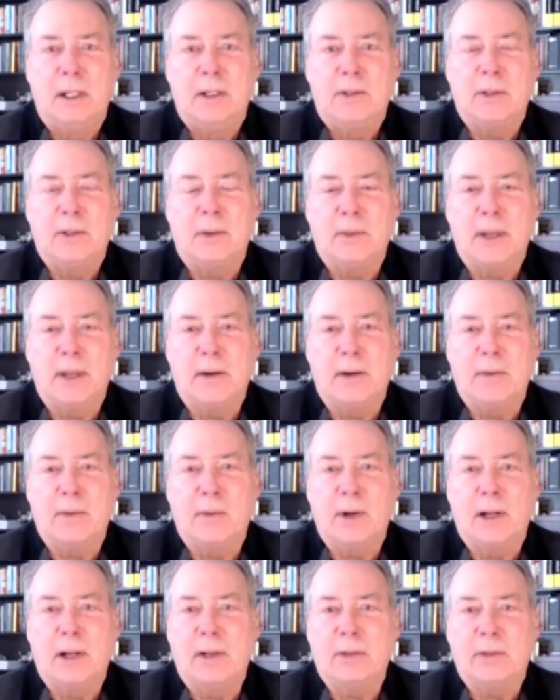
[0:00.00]
So there it
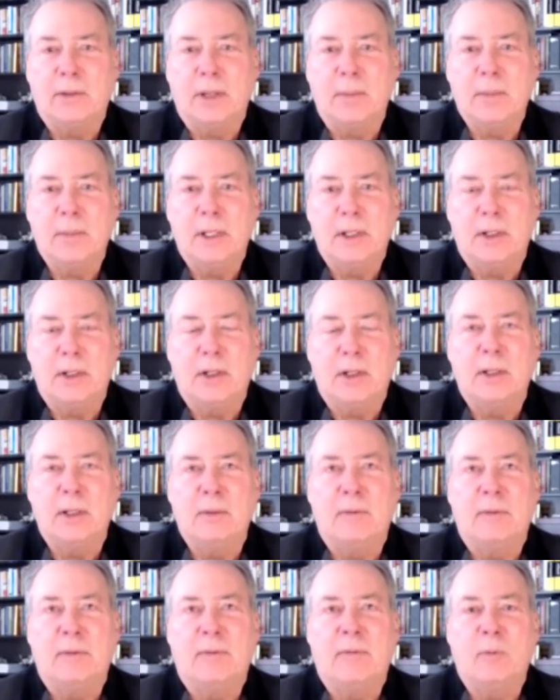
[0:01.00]
was. I mean, you
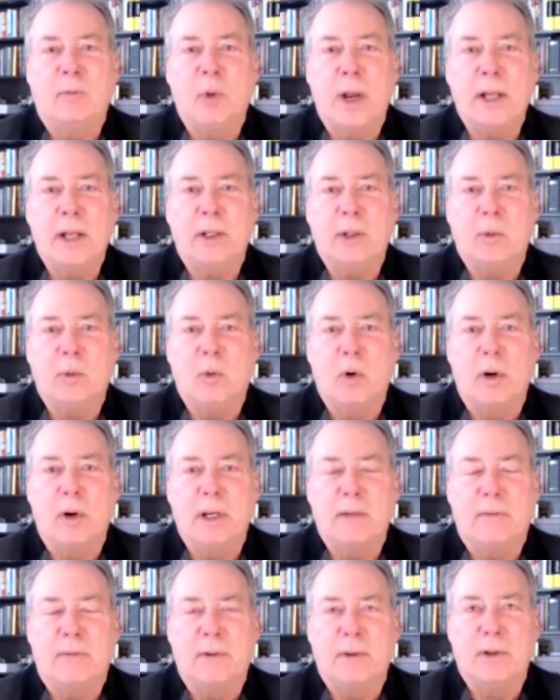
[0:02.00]
couldn't wage your war
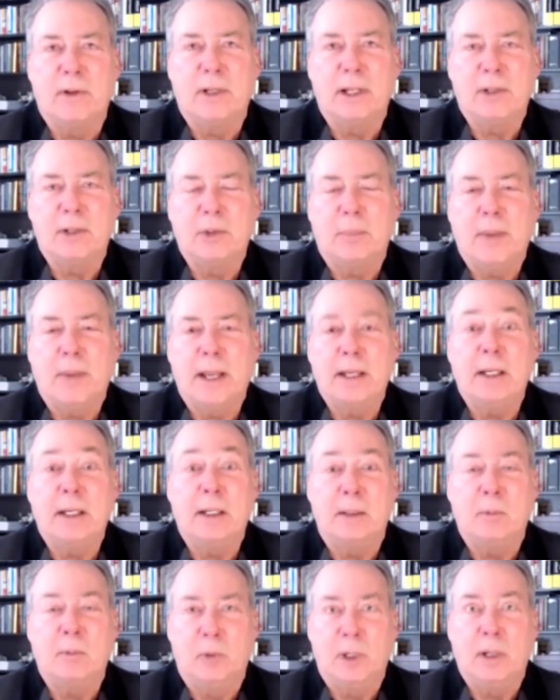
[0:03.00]
any further unless you paid
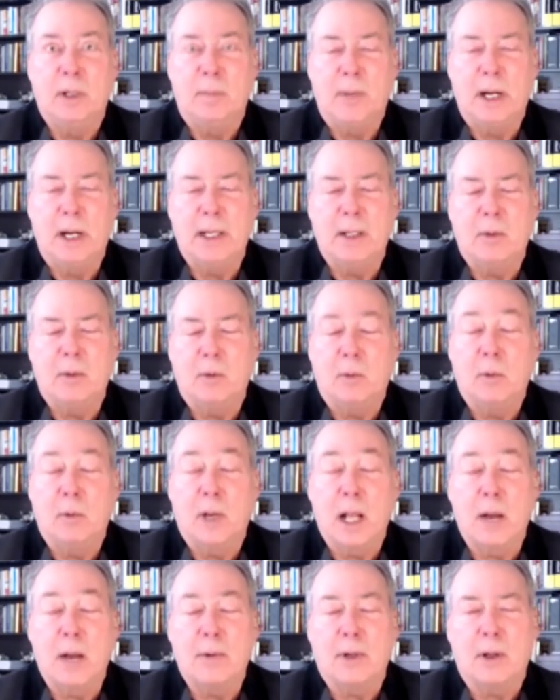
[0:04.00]
in real money, or
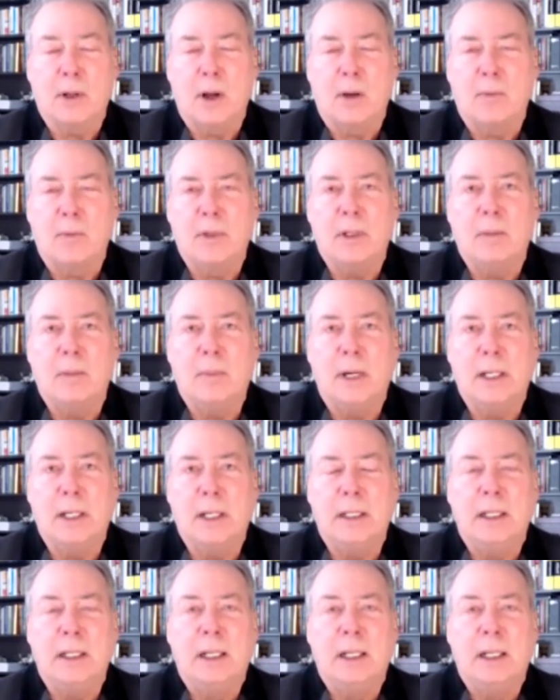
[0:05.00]
what I would call real money.